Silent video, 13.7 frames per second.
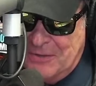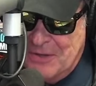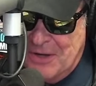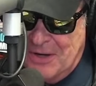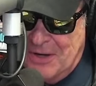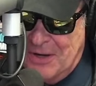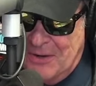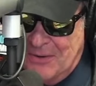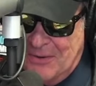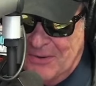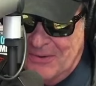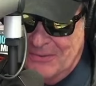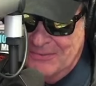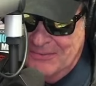
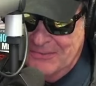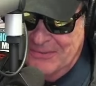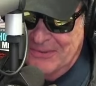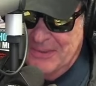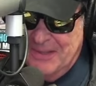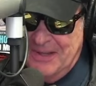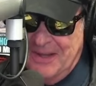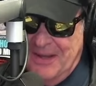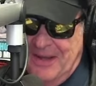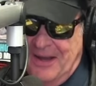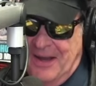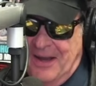now.